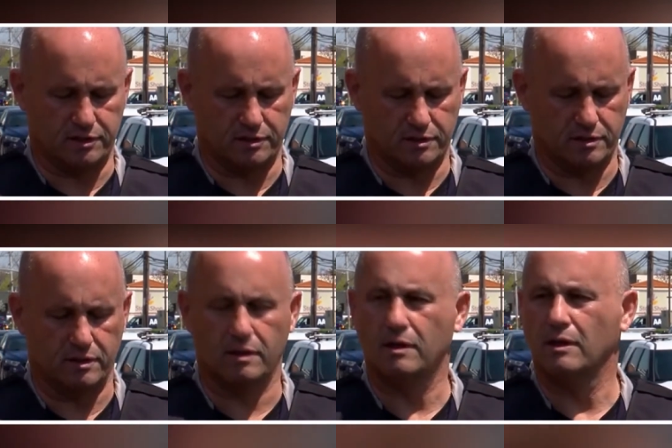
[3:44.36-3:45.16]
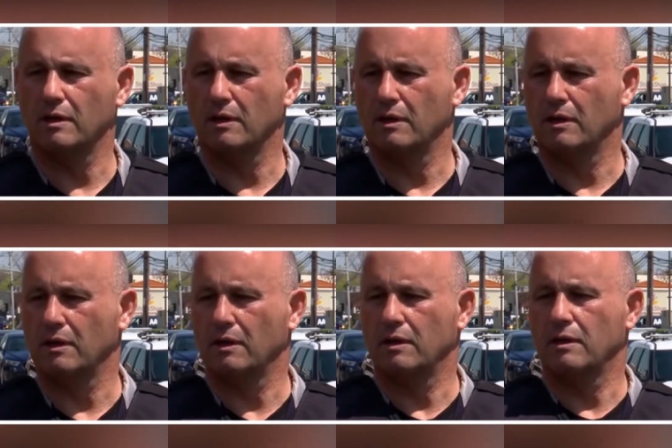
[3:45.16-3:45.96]
He, was he on a public
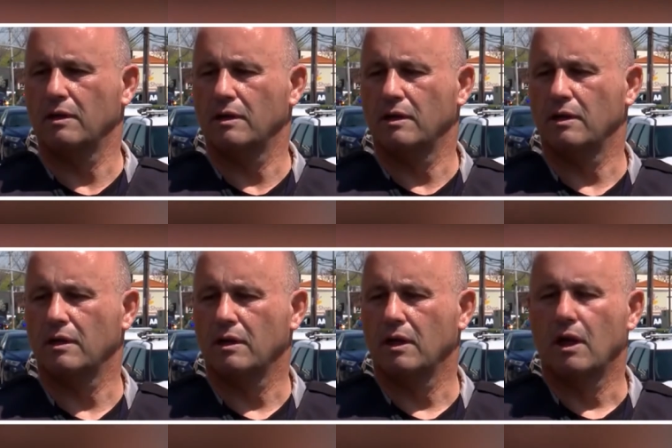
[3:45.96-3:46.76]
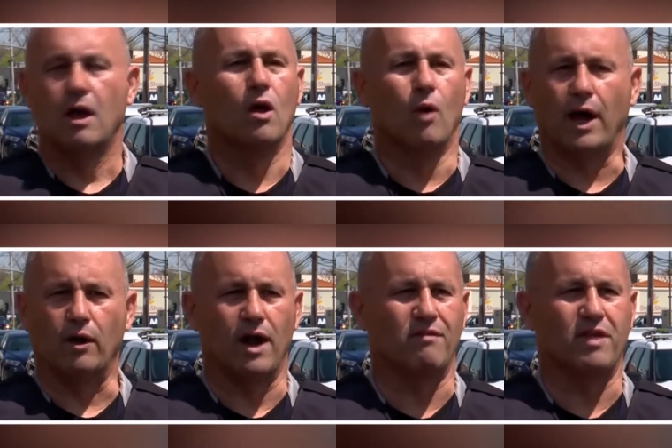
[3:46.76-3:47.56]
bus? Did he get away on a public bus? I
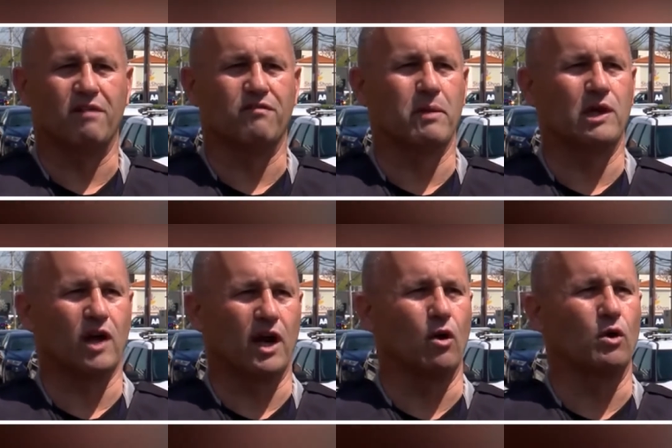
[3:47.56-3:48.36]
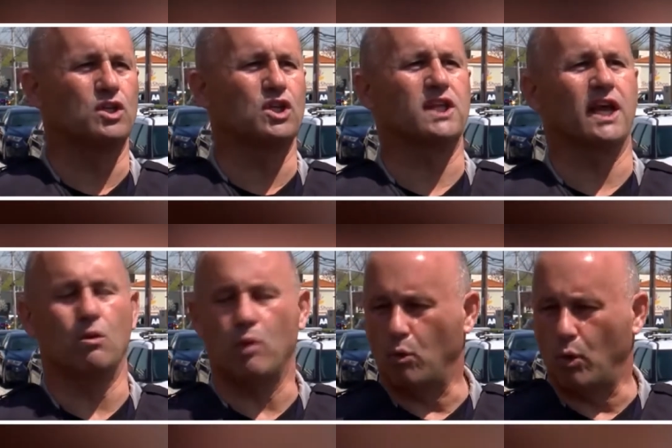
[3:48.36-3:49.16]
don't have that information. I know he just that he
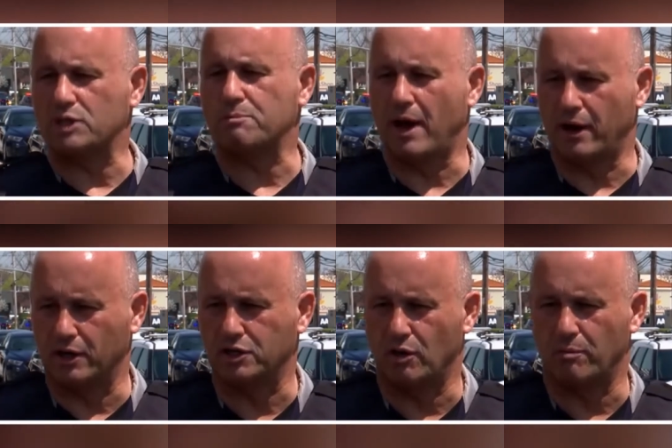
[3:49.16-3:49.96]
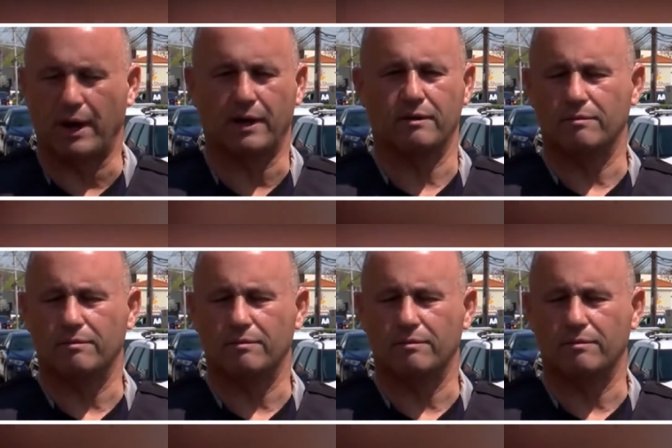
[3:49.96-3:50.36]
went westbound on the turnpike.